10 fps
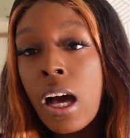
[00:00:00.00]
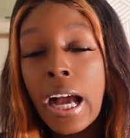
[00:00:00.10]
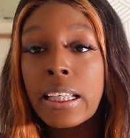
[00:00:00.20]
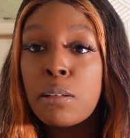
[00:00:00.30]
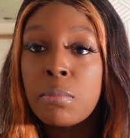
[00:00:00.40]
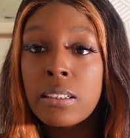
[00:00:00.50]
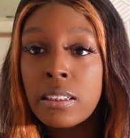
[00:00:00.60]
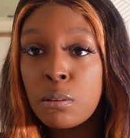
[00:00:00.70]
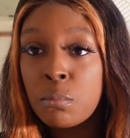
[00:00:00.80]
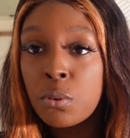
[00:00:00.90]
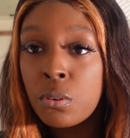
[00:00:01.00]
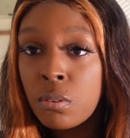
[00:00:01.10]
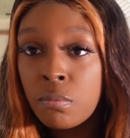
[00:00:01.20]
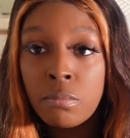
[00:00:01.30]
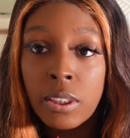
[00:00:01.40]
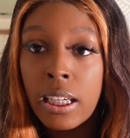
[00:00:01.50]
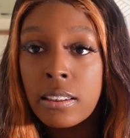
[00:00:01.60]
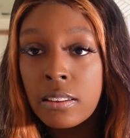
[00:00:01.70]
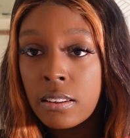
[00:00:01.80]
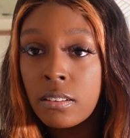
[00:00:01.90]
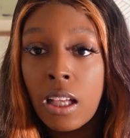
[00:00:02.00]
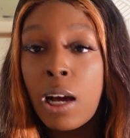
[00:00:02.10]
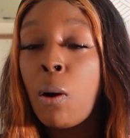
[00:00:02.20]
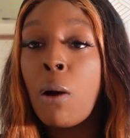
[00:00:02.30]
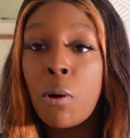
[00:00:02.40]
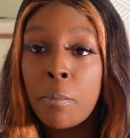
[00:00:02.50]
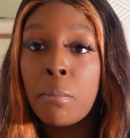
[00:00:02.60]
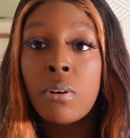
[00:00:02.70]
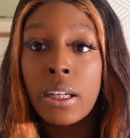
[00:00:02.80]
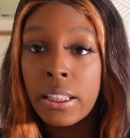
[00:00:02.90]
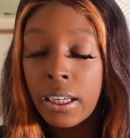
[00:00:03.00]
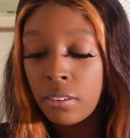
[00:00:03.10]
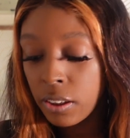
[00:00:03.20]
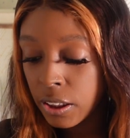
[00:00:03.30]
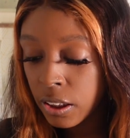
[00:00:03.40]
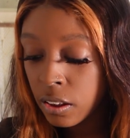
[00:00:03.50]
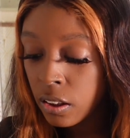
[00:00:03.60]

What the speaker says: I kept it simple. I want my brand out there.